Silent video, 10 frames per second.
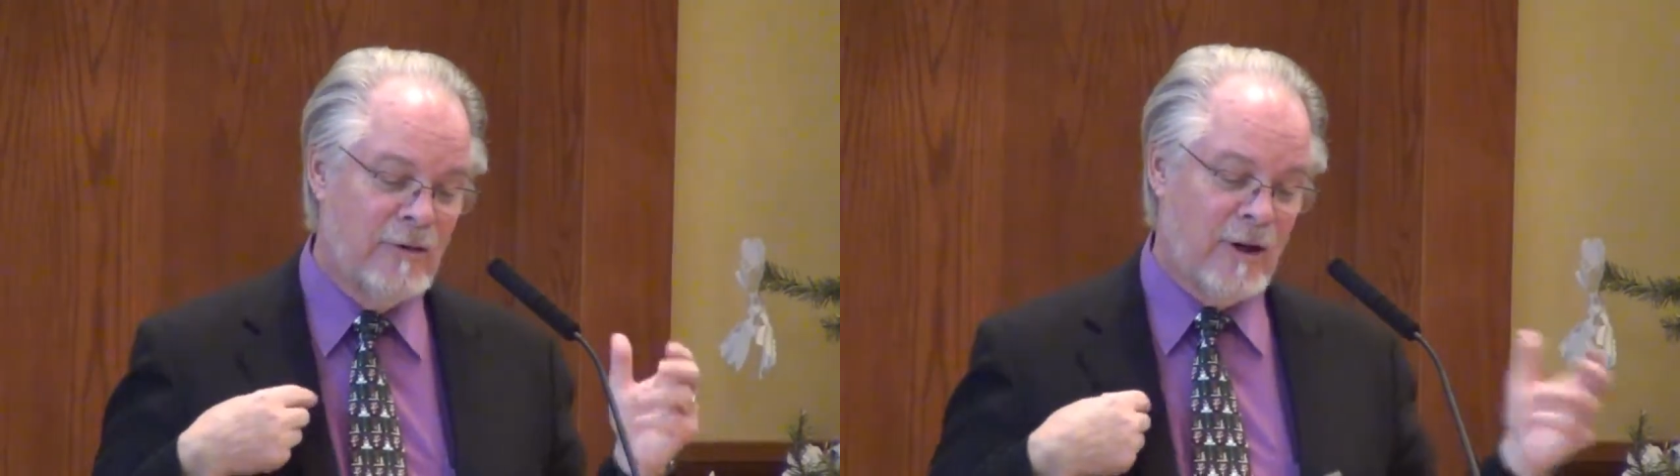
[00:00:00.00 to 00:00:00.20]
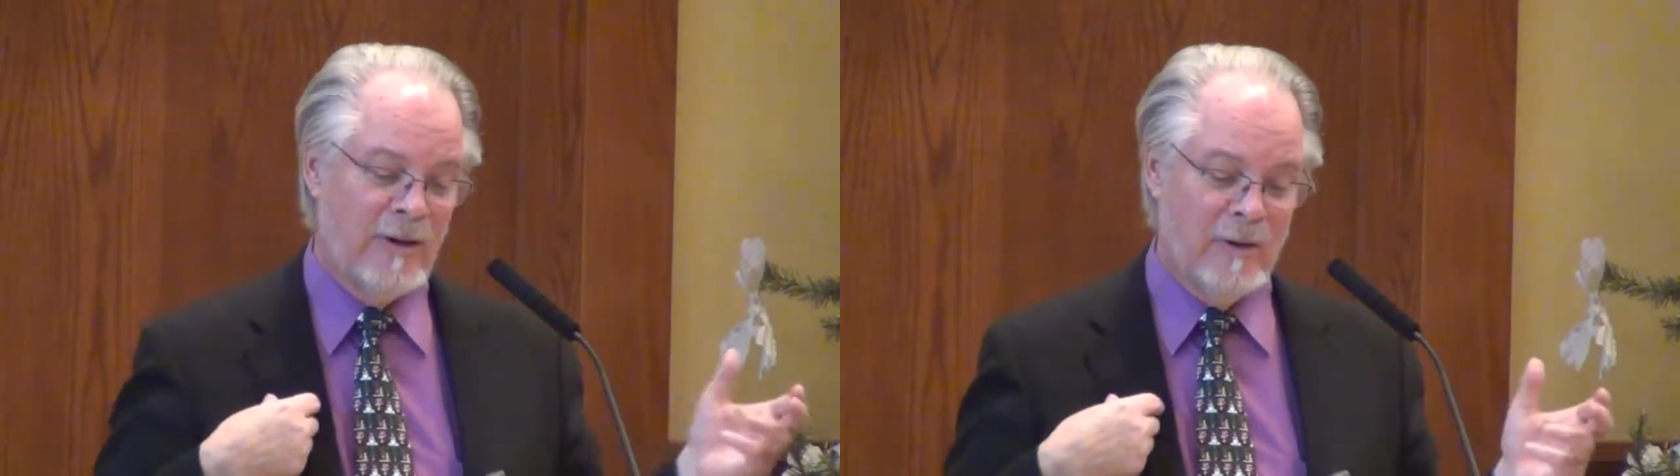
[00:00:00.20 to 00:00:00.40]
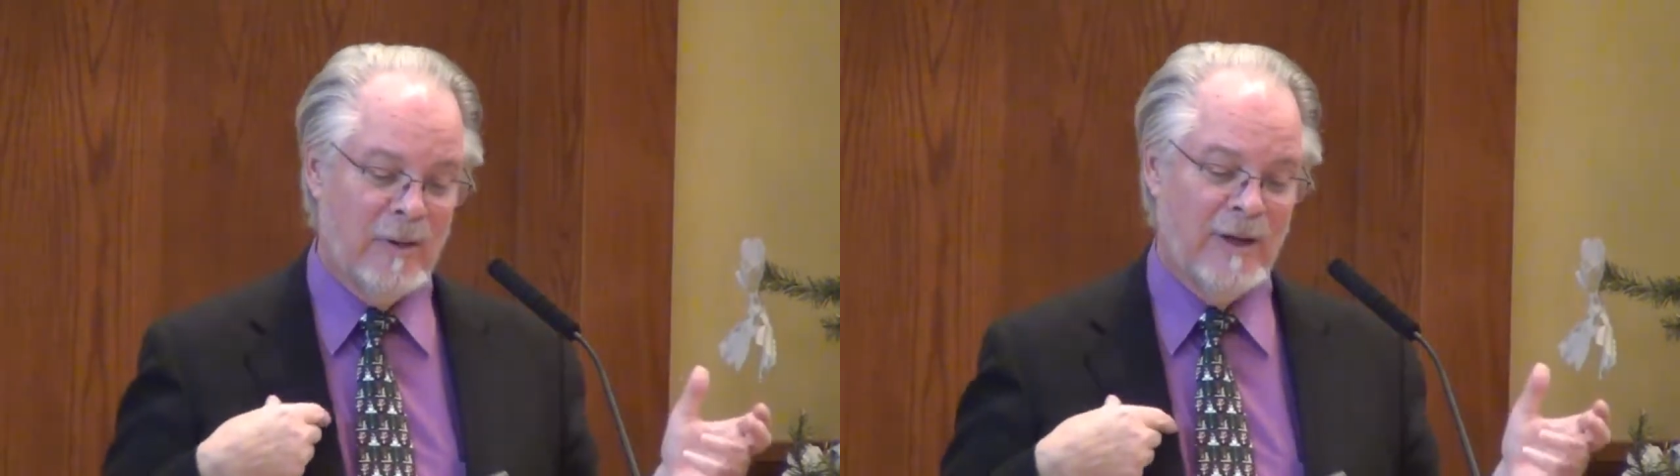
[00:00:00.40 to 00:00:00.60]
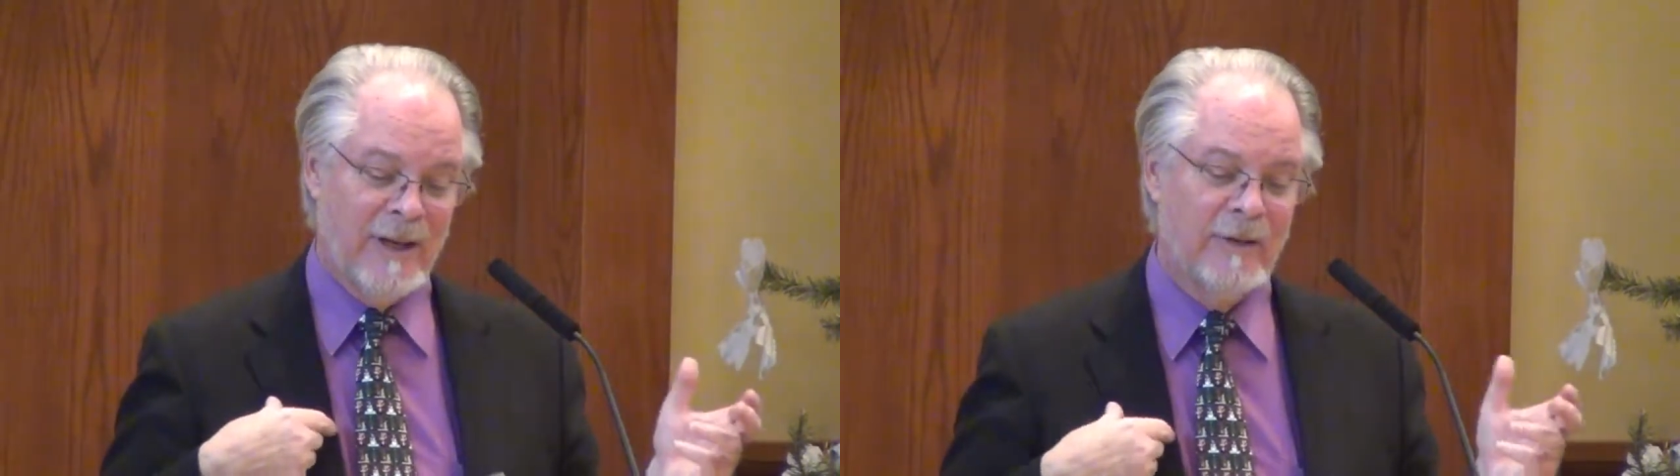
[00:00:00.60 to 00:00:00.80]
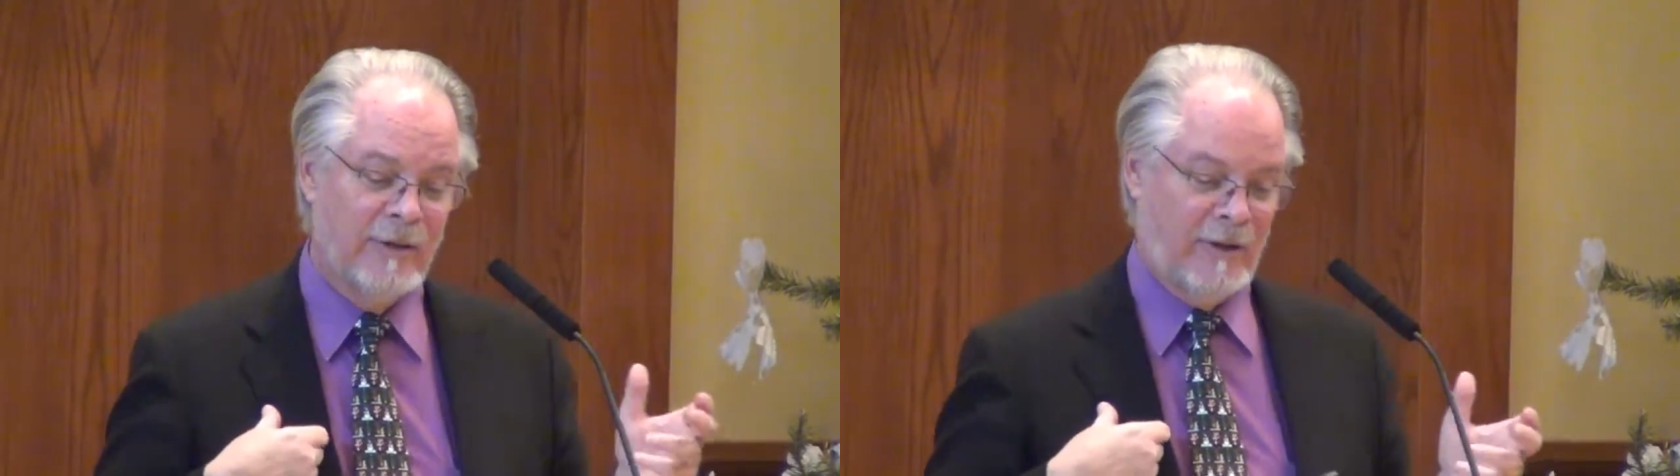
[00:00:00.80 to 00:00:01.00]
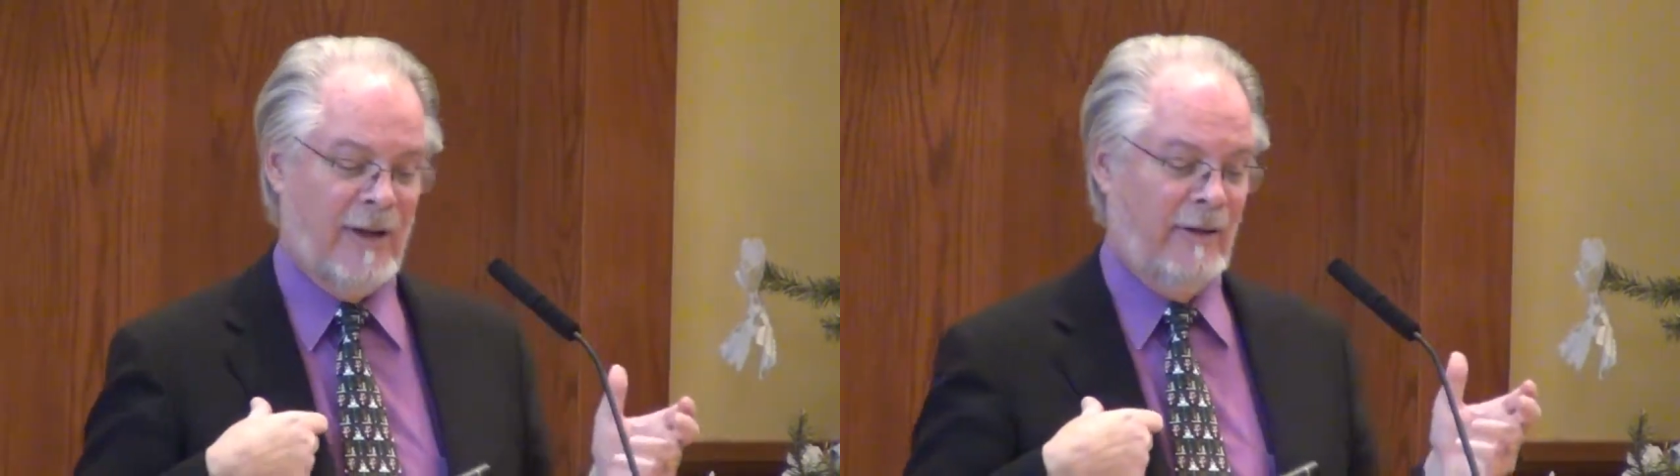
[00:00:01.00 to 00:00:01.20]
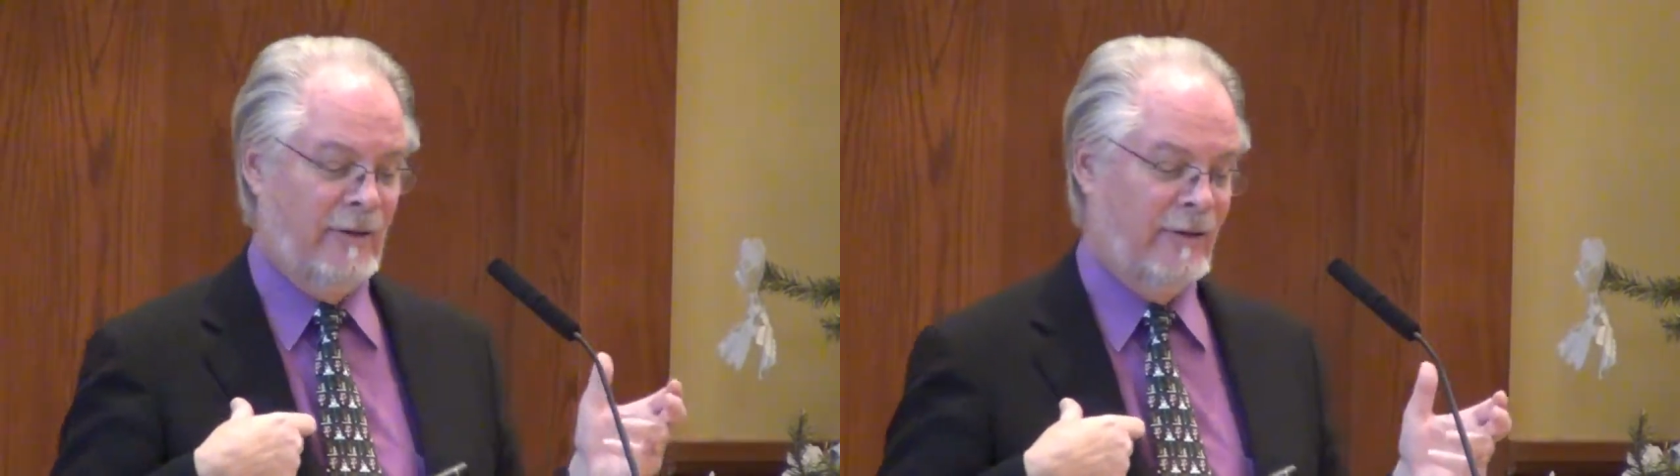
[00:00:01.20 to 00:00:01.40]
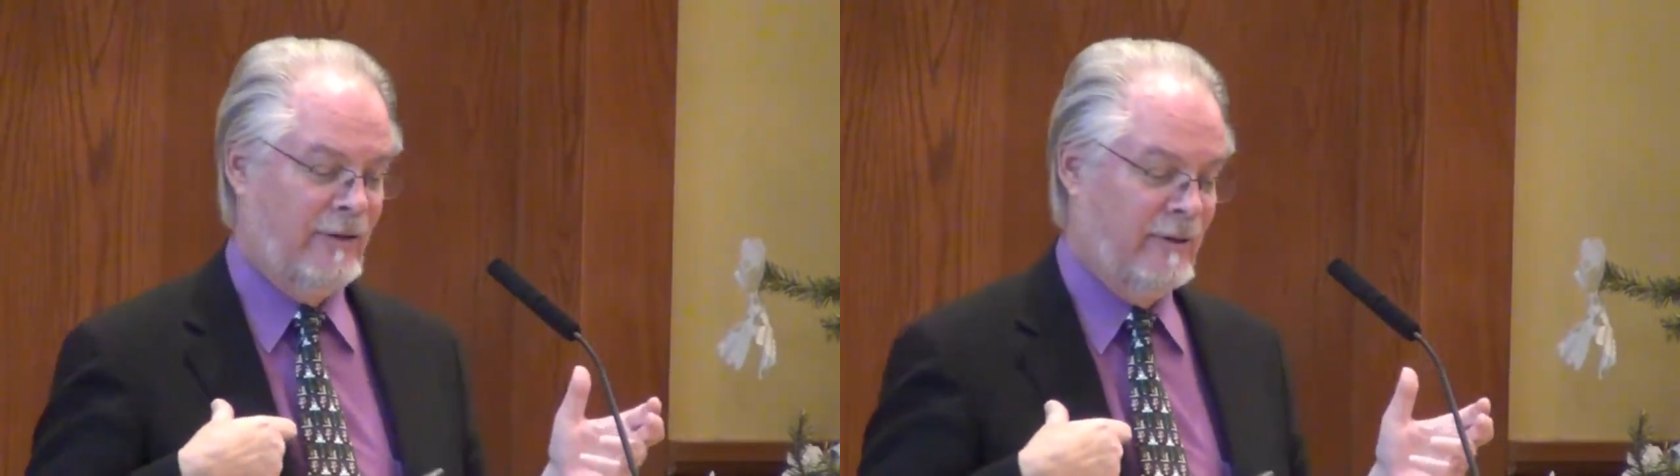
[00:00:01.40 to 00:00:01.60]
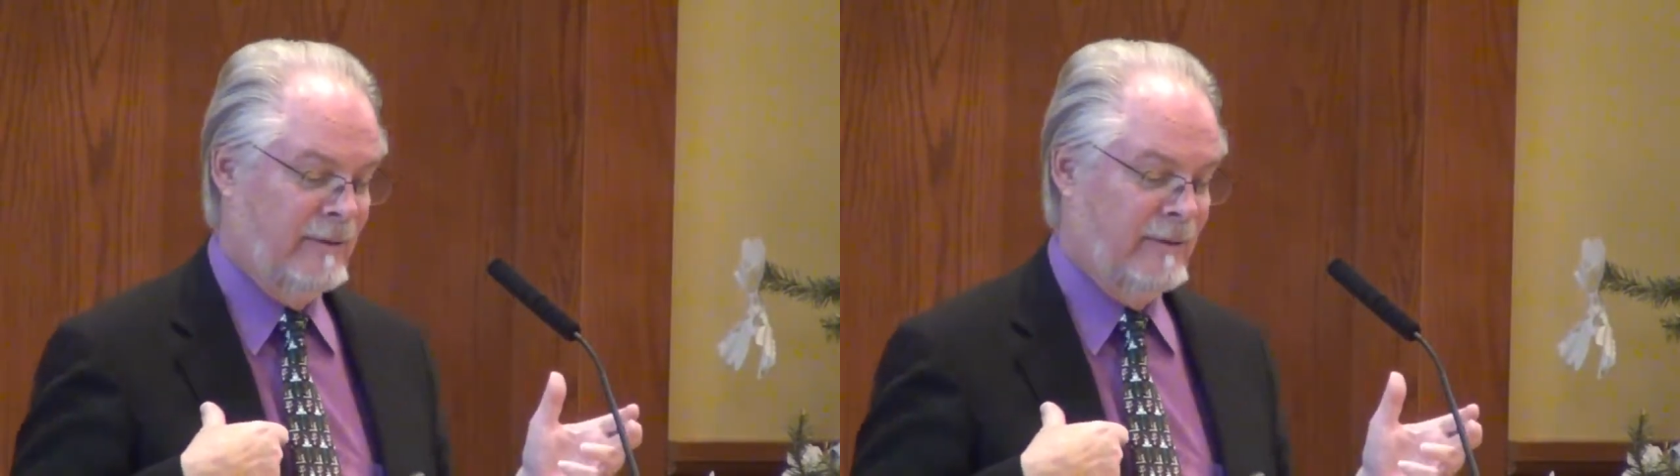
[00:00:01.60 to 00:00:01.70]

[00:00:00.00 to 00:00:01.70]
genuine insights.